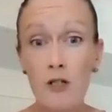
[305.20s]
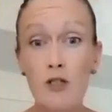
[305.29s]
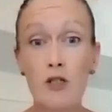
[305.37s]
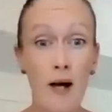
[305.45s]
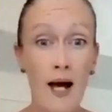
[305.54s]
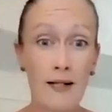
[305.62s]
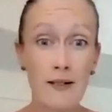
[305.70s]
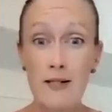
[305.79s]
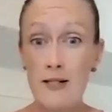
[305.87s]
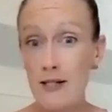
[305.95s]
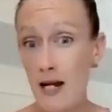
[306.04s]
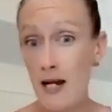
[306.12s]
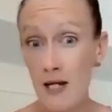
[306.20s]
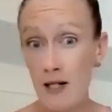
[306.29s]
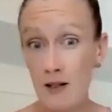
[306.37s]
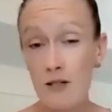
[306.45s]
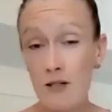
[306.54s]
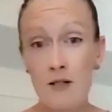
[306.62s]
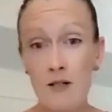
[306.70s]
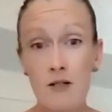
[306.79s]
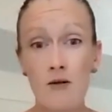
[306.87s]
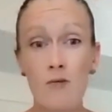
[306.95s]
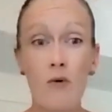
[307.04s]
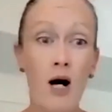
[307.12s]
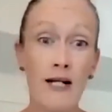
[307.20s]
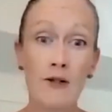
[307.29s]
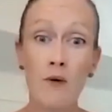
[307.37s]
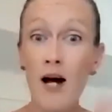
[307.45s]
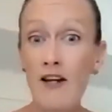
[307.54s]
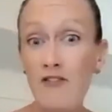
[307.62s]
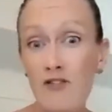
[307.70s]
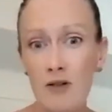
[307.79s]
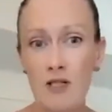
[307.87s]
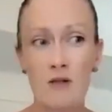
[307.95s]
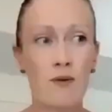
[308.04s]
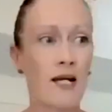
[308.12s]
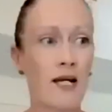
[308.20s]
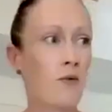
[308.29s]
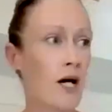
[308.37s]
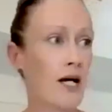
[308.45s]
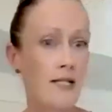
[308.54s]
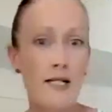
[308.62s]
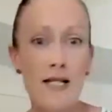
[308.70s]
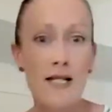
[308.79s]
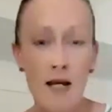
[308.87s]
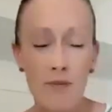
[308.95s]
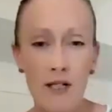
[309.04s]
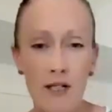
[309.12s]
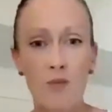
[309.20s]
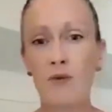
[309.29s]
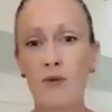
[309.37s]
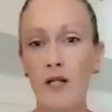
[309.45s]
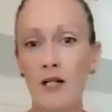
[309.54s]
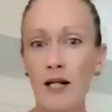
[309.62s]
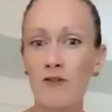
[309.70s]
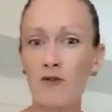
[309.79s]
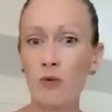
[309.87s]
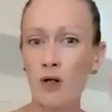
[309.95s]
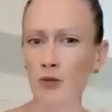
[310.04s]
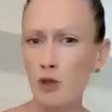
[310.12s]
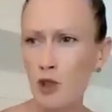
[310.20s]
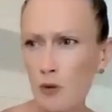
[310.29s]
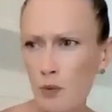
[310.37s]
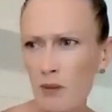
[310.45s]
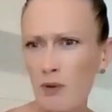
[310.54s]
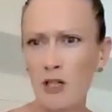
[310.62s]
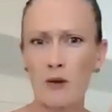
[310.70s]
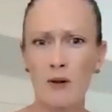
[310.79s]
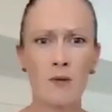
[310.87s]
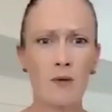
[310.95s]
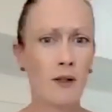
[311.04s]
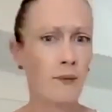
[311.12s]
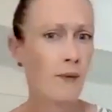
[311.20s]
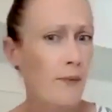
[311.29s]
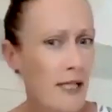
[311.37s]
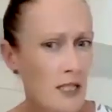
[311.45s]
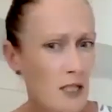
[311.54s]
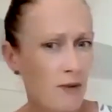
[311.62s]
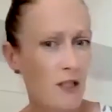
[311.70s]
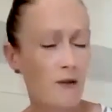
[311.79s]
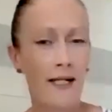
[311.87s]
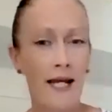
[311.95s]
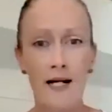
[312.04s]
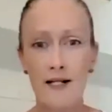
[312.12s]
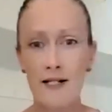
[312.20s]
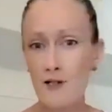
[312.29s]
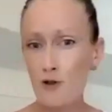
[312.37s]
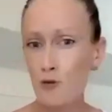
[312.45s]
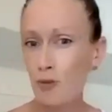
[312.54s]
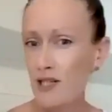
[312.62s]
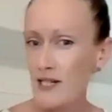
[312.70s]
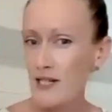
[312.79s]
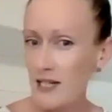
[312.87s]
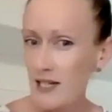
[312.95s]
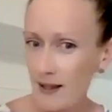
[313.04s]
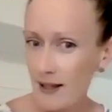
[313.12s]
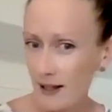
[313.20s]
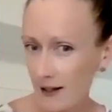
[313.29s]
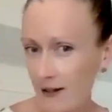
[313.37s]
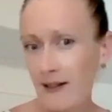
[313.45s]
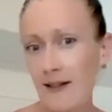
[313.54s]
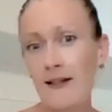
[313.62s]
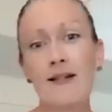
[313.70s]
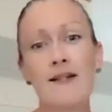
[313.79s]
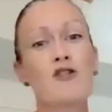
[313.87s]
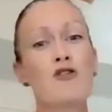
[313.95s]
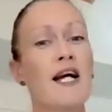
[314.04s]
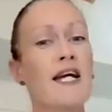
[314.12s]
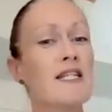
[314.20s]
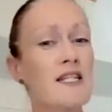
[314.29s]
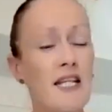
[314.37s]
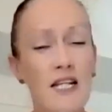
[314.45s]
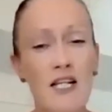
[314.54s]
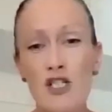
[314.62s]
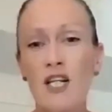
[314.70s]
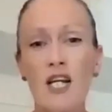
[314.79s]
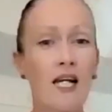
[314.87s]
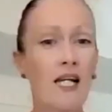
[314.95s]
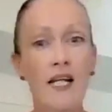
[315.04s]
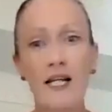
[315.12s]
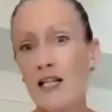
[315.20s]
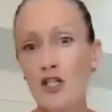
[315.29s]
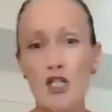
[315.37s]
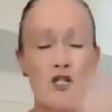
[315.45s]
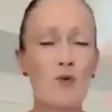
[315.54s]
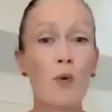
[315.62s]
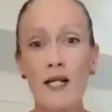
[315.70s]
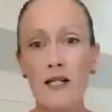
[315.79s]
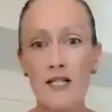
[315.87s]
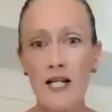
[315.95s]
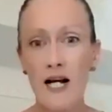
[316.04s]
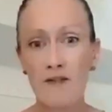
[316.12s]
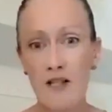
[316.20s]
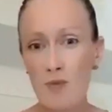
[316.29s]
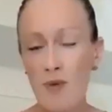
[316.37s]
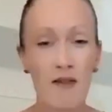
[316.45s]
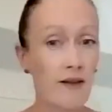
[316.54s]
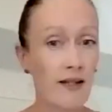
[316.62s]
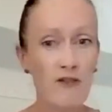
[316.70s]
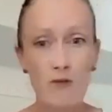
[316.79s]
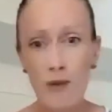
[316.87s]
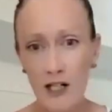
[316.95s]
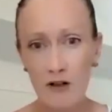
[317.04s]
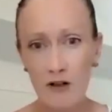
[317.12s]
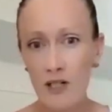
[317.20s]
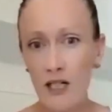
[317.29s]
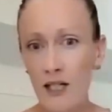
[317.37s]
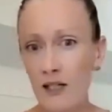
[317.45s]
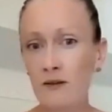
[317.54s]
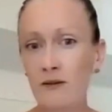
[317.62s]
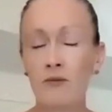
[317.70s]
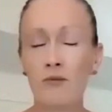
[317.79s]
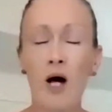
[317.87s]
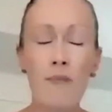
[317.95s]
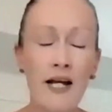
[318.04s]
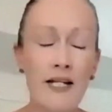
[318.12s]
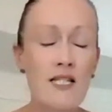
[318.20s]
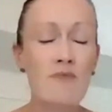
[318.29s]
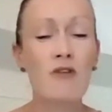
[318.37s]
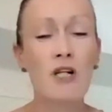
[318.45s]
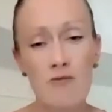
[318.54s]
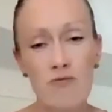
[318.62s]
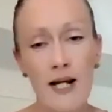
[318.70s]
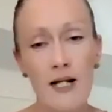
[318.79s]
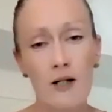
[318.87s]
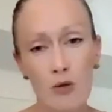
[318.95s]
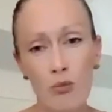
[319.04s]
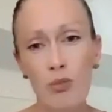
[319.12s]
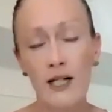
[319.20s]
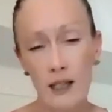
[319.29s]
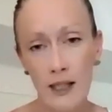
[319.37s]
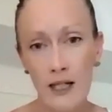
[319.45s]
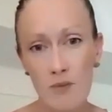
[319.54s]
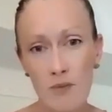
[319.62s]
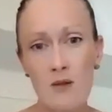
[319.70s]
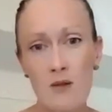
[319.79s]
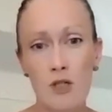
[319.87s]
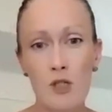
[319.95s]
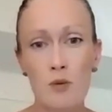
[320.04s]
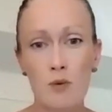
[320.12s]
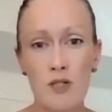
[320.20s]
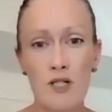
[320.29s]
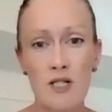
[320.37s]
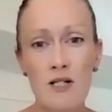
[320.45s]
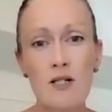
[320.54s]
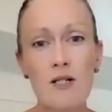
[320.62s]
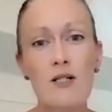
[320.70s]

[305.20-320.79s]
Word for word: to understand why do I feel this way? Why is this happening to people that I love? What should we be doing? What are we meant to be doing? How does this all piece together? Trained in energy healing and just went down this path, left my career. I made some really radical big leaps, which was